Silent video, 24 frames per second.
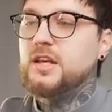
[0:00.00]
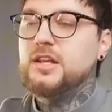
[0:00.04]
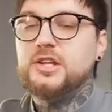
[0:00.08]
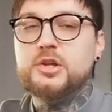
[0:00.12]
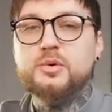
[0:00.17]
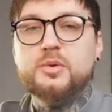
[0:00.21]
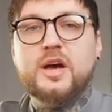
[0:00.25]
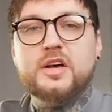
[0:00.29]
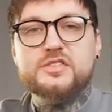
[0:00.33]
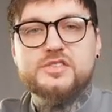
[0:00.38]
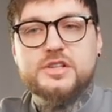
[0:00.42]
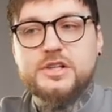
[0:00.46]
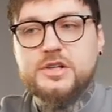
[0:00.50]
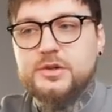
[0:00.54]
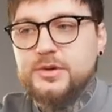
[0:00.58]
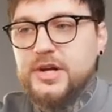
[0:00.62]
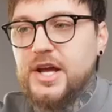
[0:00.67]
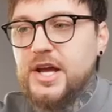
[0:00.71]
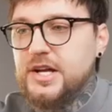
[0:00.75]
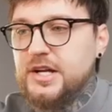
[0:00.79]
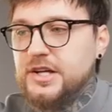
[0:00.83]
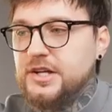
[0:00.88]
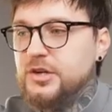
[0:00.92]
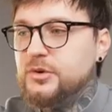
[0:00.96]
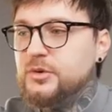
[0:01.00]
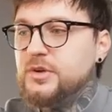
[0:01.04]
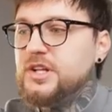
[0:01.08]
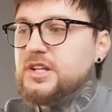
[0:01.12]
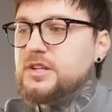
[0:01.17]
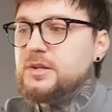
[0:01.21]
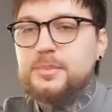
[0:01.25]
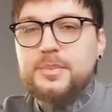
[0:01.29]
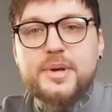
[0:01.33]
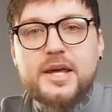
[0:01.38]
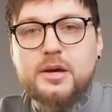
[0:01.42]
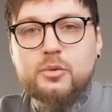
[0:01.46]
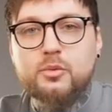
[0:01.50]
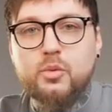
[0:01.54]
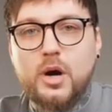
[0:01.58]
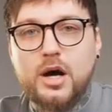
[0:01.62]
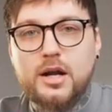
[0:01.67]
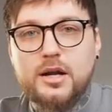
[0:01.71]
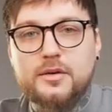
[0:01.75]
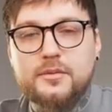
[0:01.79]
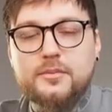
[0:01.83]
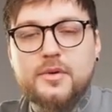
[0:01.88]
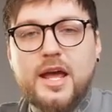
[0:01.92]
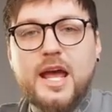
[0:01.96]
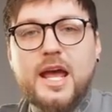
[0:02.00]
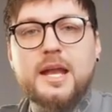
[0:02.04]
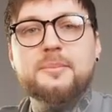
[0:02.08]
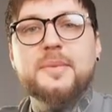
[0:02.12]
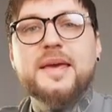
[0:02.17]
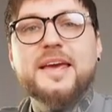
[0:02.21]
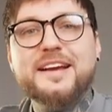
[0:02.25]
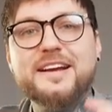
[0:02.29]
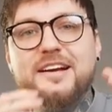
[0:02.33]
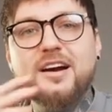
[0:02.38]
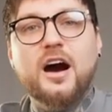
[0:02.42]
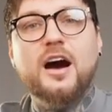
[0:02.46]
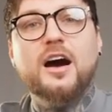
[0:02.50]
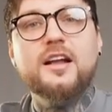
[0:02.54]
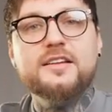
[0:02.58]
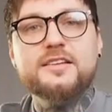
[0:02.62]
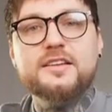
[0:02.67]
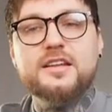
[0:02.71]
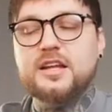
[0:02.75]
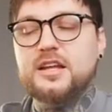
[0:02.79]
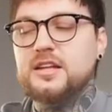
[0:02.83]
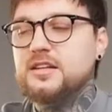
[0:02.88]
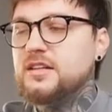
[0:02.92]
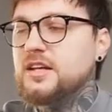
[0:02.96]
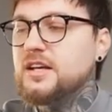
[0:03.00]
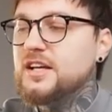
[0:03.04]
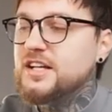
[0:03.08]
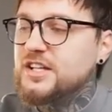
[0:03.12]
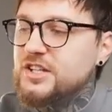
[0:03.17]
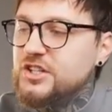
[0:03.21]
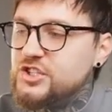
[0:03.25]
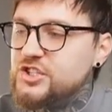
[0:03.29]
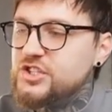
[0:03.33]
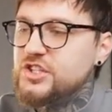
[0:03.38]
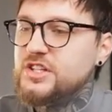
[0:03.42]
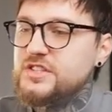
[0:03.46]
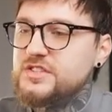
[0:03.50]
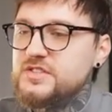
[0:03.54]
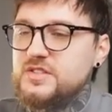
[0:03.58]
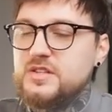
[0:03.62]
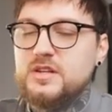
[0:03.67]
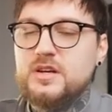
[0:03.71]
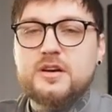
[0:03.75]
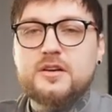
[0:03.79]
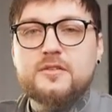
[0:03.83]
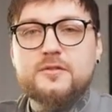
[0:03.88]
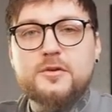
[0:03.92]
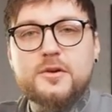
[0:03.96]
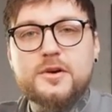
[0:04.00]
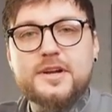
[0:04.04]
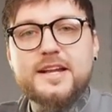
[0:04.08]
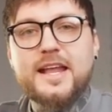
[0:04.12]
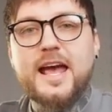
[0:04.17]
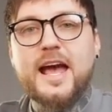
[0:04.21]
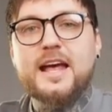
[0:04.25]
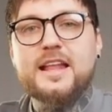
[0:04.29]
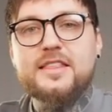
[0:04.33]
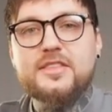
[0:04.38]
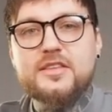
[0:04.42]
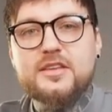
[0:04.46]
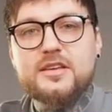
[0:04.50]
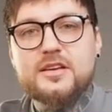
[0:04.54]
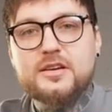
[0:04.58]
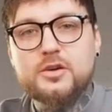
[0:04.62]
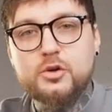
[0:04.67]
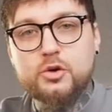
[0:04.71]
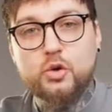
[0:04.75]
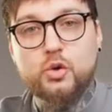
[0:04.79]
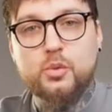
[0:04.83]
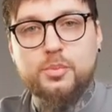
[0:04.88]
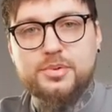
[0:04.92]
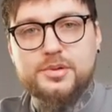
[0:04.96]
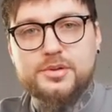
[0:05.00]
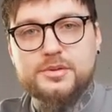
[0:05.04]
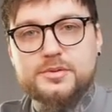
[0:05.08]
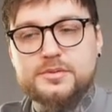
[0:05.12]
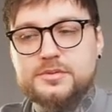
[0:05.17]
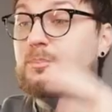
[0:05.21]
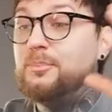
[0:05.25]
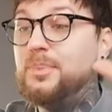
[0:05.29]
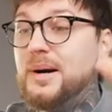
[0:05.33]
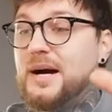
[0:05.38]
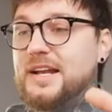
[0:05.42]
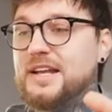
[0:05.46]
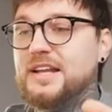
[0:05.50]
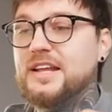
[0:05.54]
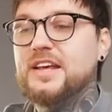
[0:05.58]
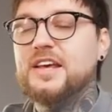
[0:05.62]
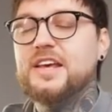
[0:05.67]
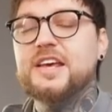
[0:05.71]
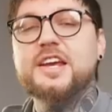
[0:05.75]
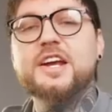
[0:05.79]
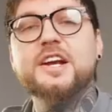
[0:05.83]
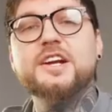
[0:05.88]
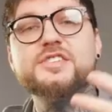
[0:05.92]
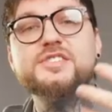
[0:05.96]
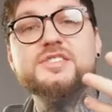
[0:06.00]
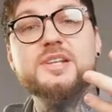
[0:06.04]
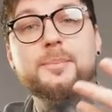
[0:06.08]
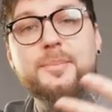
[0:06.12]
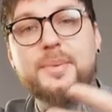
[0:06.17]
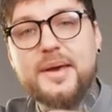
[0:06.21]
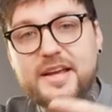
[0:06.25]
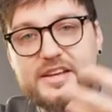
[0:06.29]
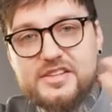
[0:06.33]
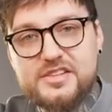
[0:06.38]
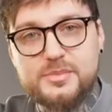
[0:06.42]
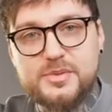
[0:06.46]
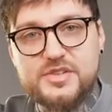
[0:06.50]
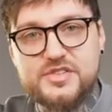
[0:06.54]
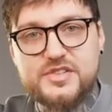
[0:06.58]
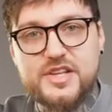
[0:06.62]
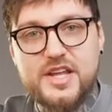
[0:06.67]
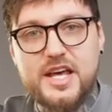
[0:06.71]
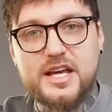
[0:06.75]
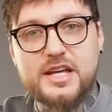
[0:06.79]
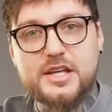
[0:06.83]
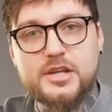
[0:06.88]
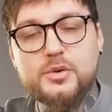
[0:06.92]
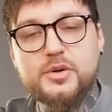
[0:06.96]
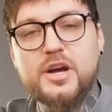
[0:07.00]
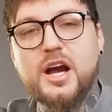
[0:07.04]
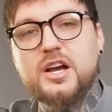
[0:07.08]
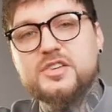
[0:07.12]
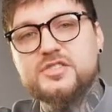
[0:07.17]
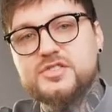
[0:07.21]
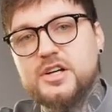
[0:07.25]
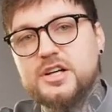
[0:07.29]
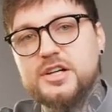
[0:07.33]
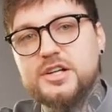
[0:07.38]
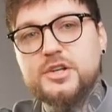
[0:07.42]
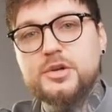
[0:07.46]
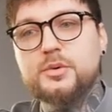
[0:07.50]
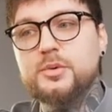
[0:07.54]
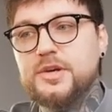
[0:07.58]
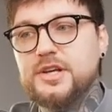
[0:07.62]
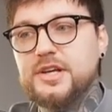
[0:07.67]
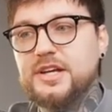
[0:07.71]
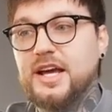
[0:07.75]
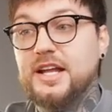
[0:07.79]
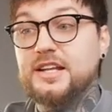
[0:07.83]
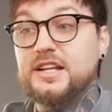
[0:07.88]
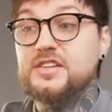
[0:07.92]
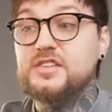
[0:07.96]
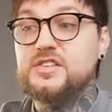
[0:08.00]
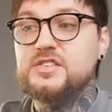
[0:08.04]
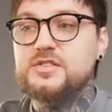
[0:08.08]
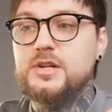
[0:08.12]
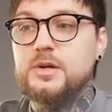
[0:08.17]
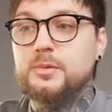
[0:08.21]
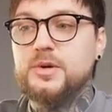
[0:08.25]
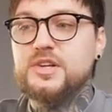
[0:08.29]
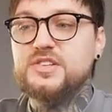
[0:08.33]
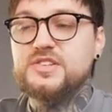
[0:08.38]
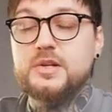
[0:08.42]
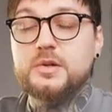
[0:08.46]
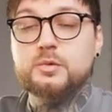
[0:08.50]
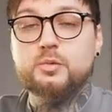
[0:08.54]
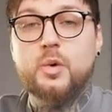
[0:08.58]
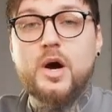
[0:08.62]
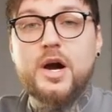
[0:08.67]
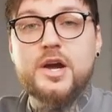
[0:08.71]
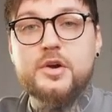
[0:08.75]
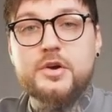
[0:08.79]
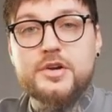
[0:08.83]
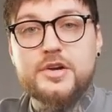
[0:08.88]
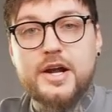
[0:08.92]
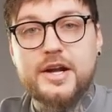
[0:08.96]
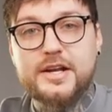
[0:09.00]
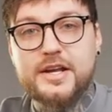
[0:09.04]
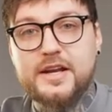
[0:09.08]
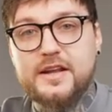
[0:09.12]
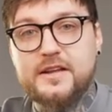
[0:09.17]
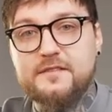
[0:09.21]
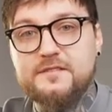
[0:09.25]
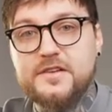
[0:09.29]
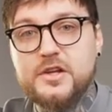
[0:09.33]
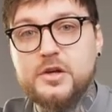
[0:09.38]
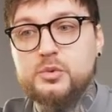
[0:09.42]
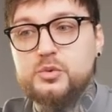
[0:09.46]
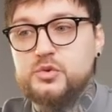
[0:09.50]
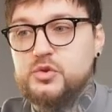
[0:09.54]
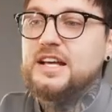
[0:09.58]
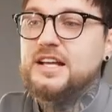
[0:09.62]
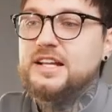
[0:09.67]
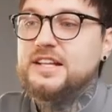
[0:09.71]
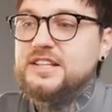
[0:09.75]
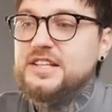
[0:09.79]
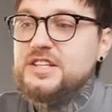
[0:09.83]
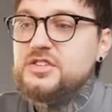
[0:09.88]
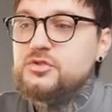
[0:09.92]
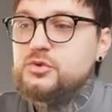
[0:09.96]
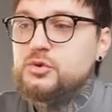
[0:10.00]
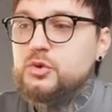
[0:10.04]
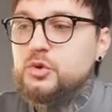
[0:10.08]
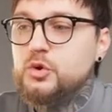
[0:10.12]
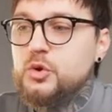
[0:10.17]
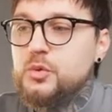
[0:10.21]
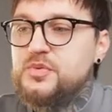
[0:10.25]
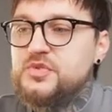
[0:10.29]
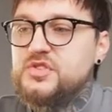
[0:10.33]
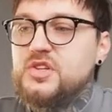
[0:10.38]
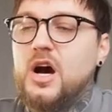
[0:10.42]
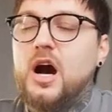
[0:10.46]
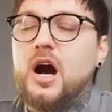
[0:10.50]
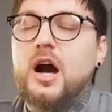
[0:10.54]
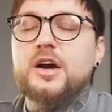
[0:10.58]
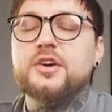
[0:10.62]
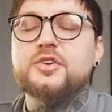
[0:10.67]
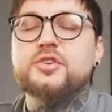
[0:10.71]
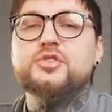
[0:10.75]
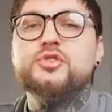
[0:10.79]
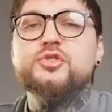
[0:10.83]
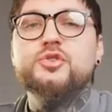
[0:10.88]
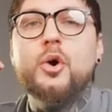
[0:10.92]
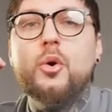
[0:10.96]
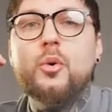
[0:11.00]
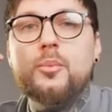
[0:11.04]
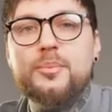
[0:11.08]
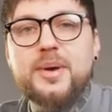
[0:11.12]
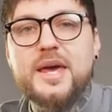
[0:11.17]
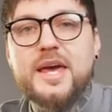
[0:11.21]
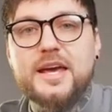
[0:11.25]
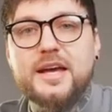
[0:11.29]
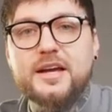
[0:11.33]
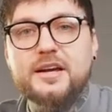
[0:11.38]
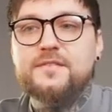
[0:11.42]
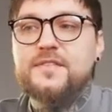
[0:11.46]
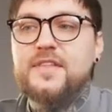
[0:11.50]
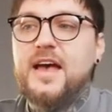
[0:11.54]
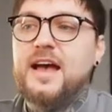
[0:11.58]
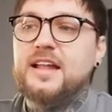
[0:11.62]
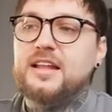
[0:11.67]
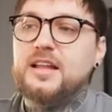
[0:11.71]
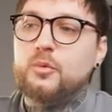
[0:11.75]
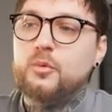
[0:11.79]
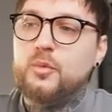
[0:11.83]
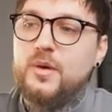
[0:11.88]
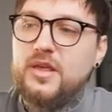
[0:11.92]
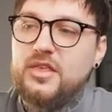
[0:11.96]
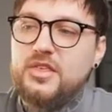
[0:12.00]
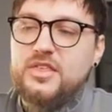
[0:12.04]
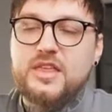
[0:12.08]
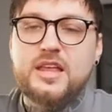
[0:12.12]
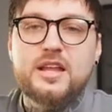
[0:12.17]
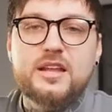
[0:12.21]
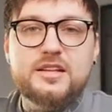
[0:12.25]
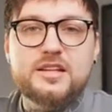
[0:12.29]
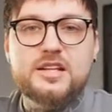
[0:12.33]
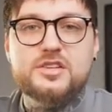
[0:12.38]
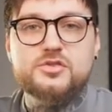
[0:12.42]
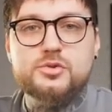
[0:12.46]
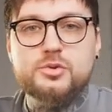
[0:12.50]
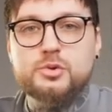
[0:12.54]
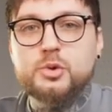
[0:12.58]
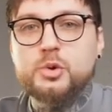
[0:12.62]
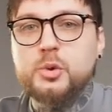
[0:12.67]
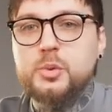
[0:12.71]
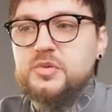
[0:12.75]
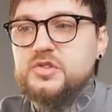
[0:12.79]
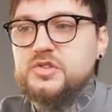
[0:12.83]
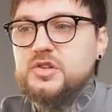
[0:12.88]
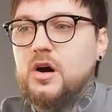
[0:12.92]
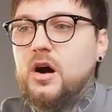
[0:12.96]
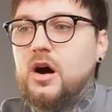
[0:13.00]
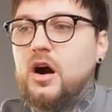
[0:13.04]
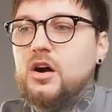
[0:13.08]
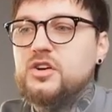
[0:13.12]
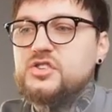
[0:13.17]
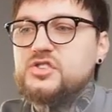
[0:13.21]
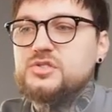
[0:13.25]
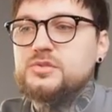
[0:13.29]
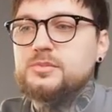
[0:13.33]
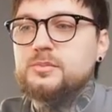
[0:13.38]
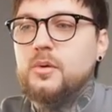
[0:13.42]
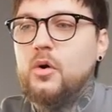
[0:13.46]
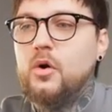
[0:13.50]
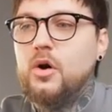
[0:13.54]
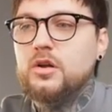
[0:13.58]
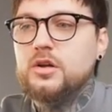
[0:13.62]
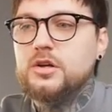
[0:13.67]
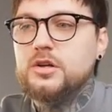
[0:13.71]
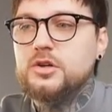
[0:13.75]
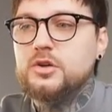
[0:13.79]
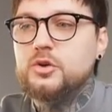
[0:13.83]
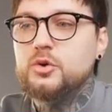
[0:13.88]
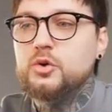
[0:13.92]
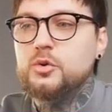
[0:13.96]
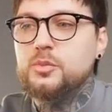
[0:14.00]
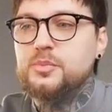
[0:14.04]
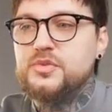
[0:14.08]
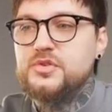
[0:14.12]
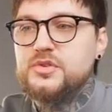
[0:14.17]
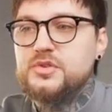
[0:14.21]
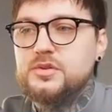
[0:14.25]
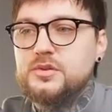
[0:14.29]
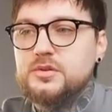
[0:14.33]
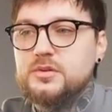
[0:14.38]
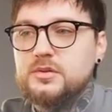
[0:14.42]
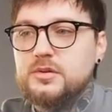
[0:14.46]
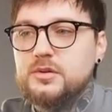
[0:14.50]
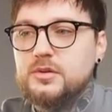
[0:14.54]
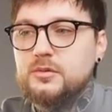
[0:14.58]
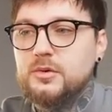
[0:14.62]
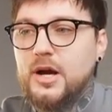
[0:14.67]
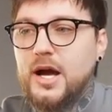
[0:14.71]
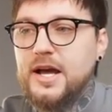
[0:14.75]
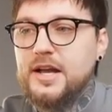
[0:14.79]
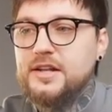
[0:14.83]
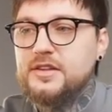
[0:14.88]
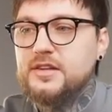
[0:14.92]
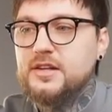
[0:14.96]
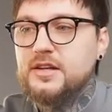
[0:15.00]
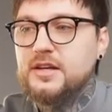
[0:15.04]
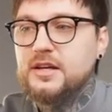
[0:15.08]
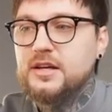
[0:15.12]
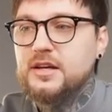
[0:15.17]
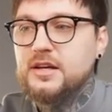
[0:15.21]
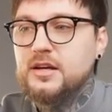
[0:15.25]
You as a creator, you need to pick one and make content just for that group. But here's the biggest mistake you guys are doing, and this is the reason why you're not getting views. These groups are so big that within these groups are smaller groups, right?